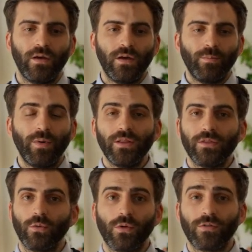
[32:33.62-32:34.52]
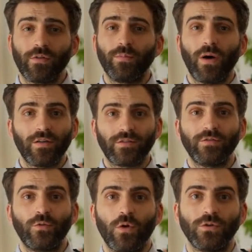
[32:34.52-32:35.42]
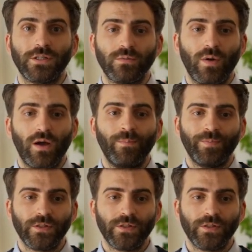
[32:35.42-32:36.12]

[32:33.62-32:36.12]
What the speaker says: But there were some positive quotes as well.